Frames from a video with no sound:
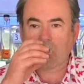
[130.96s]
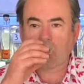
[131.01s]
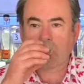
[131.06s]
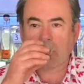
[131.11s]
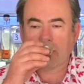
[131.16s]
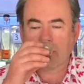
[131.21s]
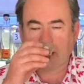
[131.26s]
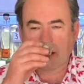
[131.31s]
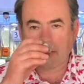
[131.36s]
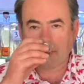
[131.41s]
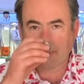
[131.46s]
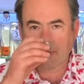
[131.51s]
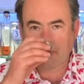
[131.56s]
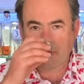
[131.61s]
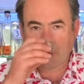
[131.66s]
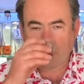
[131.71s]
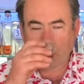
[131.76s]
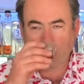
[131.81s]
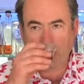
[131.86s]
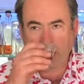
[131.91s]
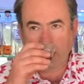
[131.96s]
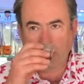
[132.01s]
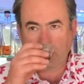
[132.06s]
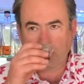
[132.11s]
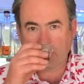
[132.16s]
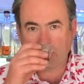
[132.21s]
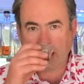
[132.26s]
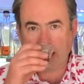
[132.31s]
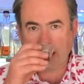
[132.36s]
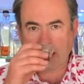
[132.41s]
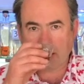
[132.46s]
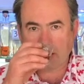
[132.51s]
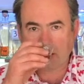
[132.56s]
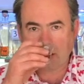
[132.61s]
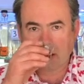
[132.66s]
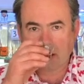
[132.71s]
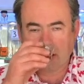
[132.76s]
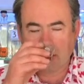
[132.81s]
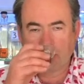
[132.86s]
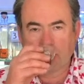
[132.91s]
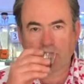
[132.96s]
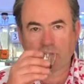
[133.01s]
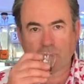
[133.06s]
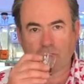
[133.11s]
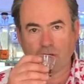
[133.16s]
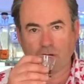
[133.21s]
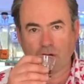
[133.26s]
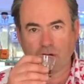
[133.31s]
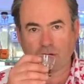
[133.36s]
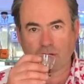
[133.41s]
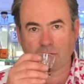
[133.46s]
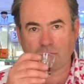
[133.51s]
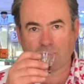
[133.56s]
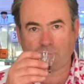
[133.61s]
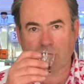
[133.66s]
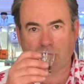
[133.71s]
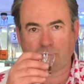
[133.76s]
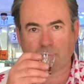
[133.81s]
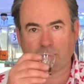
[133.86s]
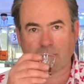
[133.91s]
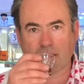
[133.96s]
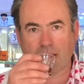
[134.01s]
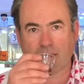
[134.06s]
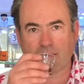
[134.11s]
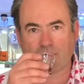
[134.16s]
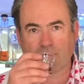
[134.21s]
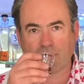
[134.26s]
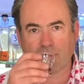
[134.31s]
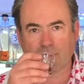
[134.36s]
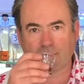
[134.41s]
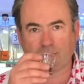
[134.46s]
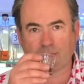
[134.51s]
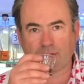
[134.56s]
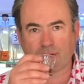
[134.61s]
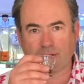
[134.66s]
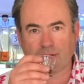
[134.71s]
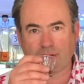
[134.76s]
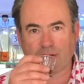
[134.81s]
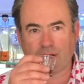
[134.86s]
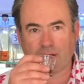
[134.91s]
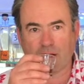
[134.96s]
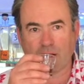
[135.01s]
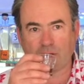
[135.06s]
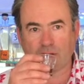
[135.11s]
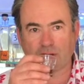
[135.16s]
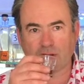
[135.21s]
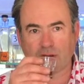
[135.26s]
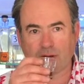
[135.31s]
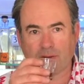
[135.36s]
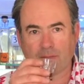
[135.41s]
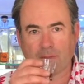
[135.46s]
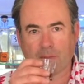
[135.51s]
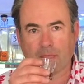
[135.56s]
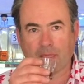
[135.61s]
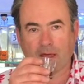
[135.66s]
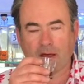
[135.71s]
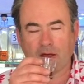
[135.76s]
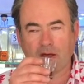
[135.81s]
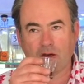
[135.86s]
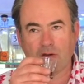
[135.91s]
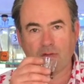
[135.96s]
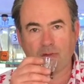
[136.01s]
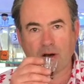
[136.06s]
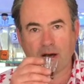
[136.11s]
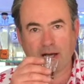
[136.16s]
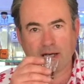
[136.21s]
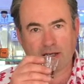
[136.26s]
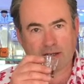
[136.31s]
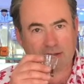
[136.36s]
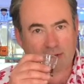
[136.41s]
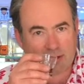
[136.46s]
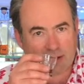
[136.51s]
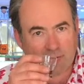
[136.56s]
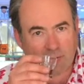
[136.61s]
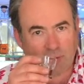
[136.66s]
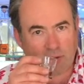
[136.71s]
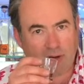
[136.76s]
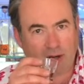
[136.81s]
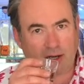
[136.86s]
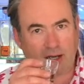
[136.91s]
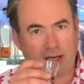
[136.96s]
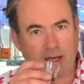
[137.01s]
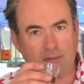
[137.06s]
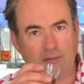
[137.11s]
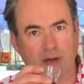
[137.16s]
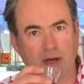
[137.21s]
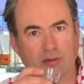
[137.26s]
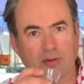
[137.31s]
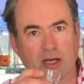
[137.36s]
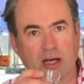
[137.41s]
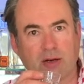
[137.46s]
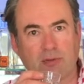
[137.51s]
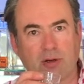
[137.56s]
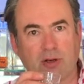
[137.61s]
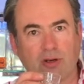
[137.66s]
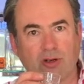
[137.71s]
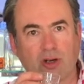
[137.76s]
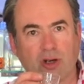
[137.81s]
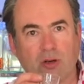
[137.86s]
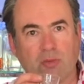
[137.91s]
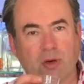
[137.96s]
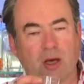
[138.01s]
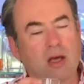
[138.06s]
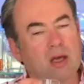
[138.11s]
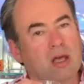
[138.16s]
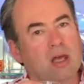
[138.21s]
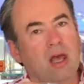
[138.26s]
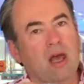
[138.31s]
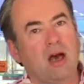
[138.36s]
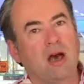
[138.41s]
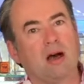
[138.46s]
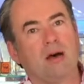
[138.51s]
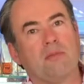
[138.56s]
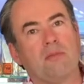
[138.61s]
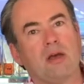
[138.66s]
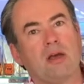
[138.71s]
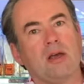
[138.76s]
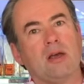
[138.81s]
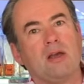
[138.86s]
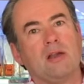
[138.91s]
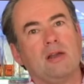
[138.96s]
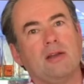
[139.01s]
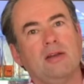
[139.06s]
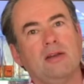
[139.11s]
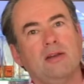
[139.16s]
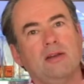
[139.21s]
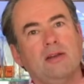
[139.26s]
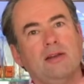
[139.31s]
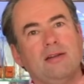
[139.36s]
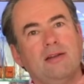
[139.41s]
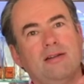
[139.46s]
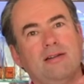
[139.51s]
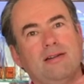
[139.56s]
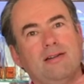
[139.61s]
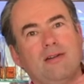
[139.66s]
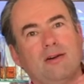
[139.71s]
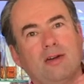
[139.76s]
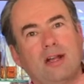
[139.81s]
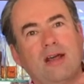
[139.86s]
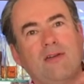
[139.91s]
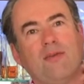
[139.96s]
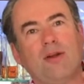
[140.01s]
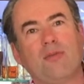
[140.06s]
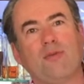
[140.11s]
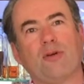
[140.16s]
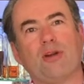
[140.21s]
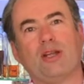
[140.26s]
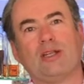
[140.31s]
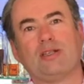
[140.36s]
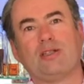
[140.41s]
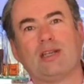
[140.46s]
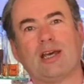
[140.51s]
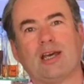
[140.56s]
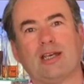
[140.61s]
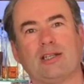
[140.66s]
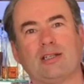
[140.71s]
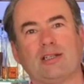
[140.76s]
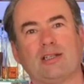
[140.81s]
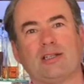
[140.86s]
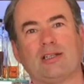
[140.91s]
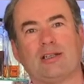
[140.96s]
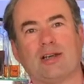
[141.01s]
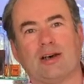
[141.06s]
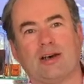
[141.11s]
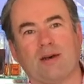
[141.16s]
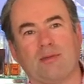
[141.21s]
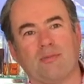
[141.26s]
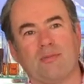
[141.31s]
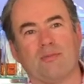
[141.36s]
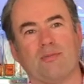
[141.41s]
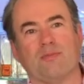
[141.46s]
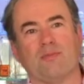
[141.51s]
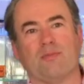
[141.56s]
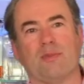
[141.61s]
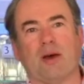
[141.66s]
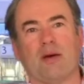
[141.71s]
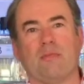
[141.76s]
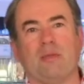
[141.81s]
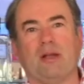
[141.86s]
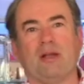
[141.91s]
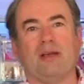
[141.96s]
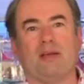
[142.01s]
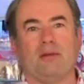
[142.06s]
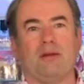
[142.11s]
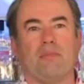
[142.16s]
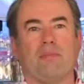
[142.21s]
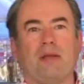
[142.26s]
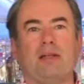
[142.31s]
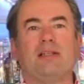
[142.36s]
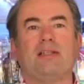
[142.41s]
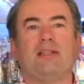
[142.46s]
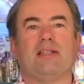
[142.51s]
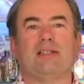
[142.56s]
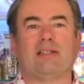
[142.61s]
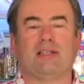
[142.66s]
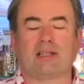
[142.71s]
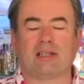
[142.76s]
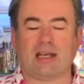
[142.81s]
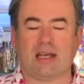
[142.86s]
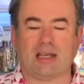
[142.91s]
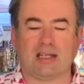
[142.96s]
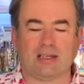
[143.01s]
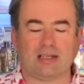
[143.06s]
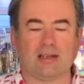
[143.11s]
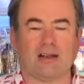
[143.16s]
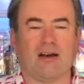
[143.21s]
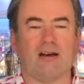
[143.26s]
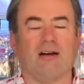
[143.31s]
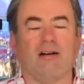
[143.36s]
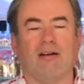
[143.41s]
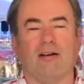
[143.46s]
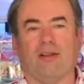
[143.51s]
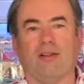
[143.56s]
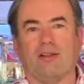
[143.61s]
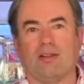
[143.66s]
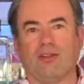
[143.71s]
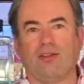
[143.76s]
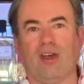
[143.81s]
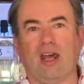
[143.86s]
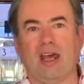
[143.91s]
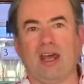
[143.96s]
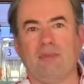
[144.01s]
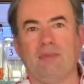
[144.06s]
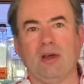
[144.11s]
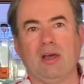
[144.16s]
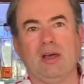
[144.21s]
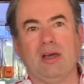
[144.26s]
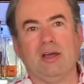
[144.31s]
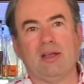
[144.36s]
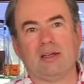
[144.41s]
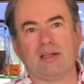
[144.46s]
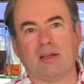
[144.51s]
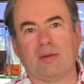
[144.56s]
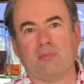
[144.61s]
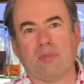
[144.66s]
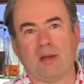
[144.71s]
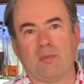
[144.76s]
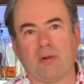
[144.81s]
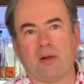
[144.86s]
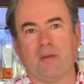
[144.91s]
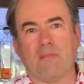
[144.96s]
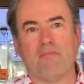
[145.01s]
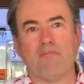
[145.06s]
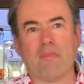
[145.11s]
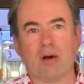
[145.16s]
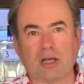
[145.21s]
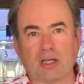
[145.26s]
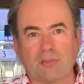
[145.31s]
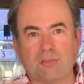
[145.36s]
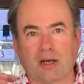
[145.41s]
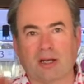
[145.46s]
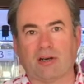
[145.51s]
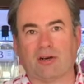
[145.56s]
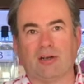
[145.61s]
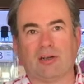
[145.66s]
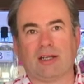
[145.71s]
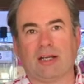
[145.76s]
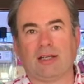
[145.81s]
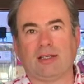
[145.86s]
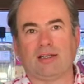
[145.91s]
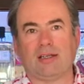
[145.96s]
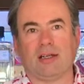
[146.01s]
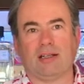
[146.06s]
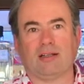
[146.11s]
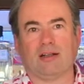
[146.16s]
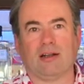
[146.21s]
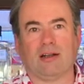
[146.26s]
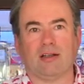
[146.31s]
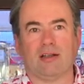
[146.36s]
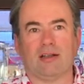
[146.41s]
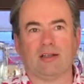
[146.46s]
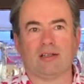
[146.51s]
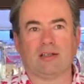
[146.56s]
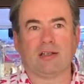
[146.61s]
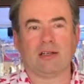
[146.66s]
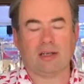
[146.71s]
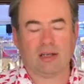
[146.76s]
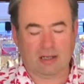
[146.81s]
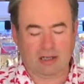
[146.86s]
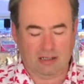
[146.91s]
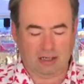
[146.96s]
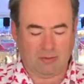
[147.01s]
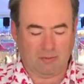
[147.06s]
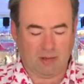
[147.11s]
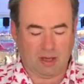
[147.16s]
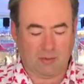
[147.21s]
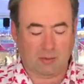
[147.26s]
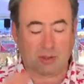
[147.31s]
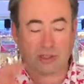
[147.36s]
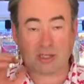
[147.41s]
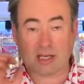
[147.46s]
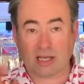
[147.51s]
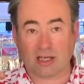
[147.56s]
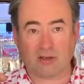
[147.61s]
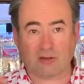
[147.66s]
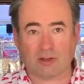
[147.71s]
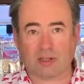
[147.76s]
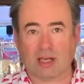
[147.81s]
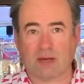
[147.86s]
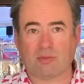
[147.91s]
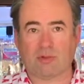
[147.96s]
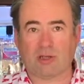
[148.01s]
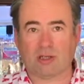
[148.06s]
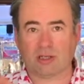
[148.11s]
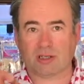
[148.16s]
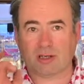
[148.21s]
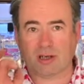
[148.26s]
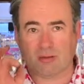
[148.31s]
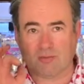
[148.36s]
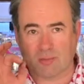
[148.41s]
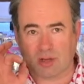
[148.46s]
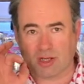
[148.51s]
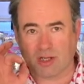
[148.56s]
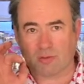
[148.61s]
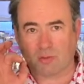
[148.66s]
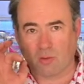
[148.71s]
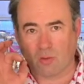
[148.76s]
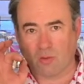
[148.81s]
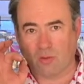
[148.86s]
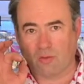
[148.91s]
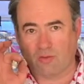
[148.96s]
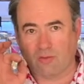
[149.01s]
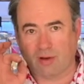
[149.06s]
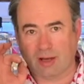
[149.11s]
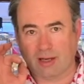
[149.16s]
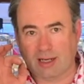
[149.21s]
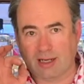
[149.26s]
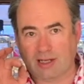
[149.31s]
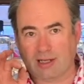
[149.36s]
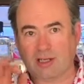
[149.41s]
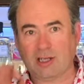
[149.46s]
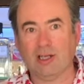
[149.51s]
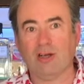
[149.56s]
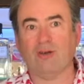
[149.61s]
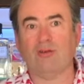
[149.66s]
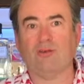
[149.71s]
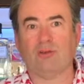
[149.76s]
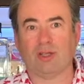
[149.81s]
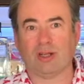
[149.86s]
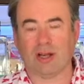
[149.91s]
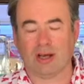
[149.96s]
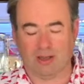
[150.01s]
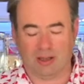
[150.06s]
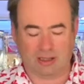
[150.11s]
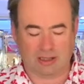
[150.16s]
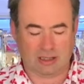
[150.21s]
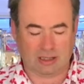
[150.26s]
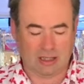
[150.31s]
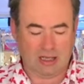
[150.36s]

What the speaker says: Now, when you smell it, you should be able to get raspberries on the nose. You might, if you're lucky, be able to get a bit of juniper. Not everybody's taste abilities to taste are the same. Some people are much better at tasting than others. Some people's taste receptors are much more finely tuned than others.